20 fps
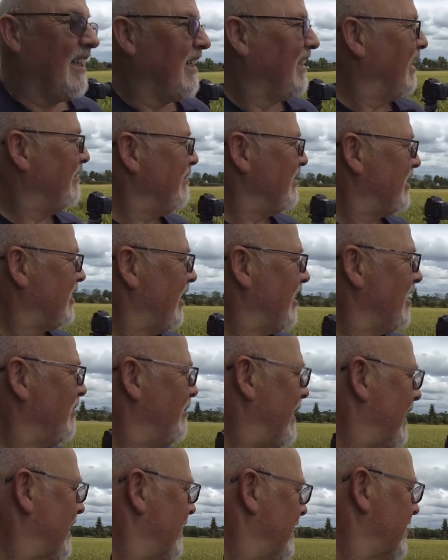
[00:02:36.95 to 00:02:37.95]
Let me show you the
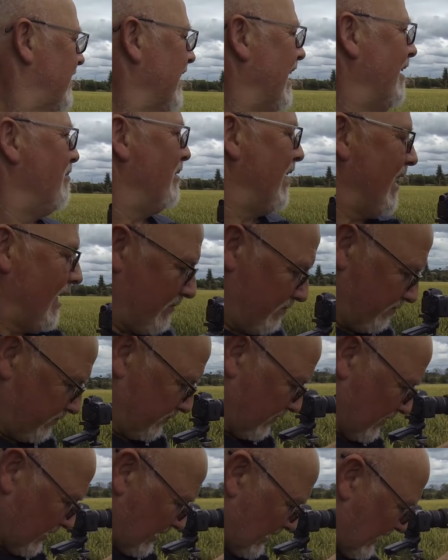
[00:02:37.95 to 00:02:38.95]
back of the camera.
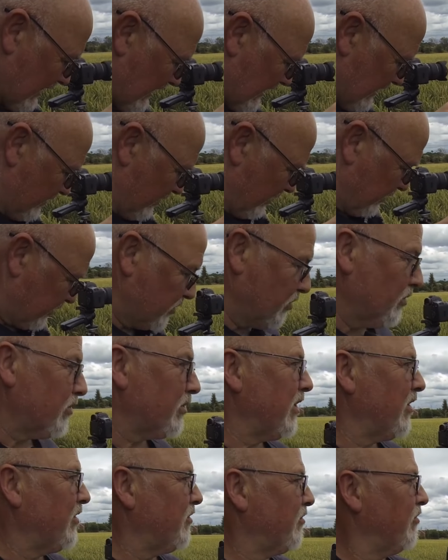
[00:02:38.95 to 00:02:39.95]
And I'll
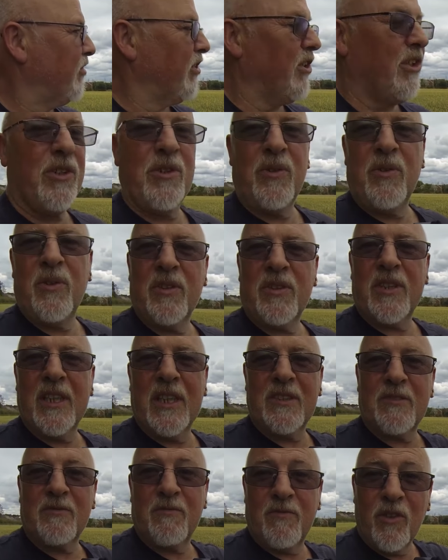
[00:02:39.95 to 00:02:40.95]
talk you through
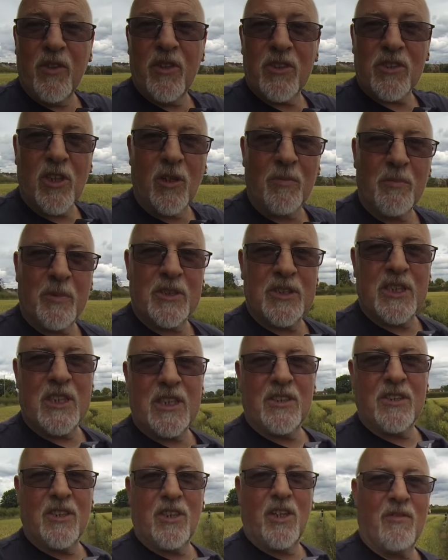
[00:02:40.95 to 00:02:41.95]
this first
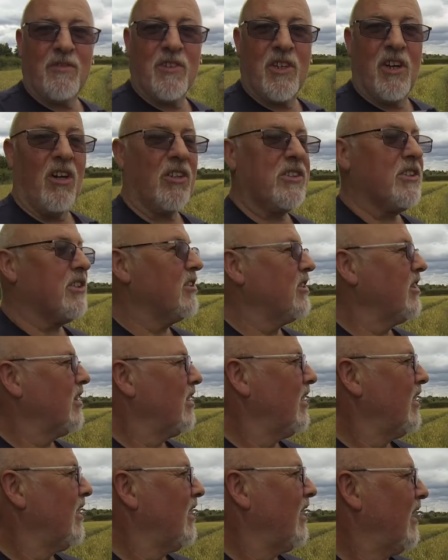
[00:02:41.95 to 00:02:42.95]
composition that I've got,
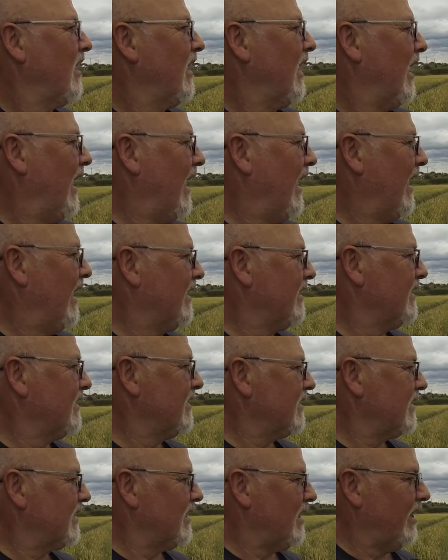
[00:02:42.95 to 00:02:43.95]

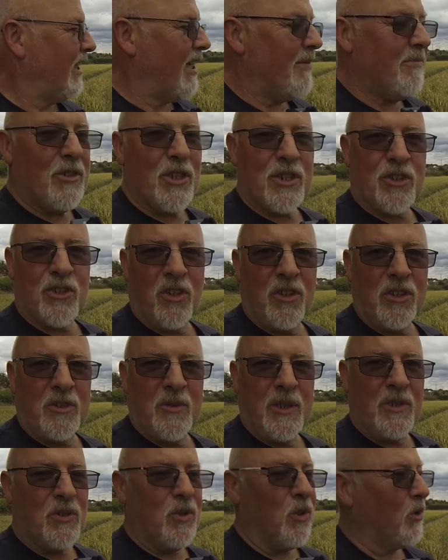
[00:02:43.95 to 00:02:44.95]
and I am just trying to
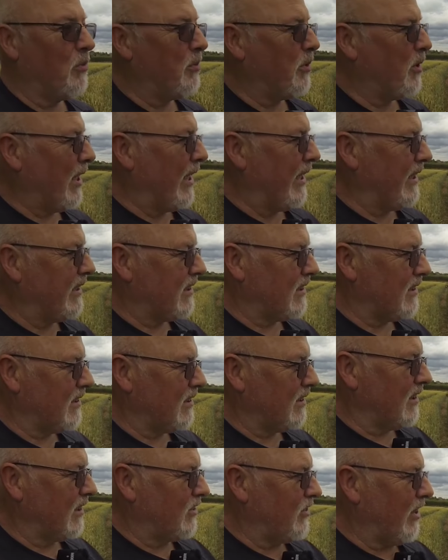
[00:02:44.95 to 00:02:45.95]
incorporate
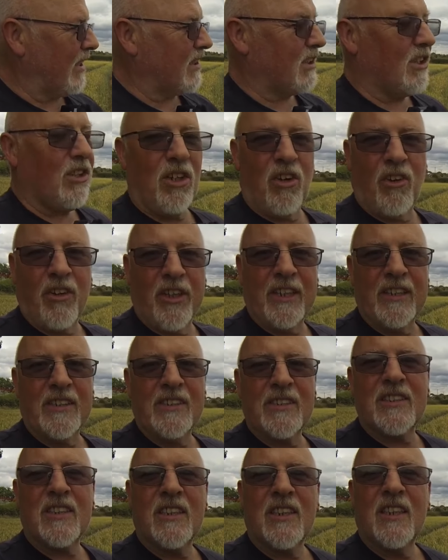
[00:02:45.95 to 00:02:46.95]
the tractor
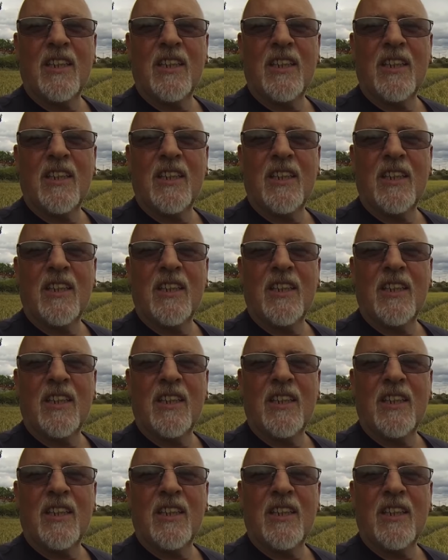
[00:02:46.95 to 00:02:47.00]
lines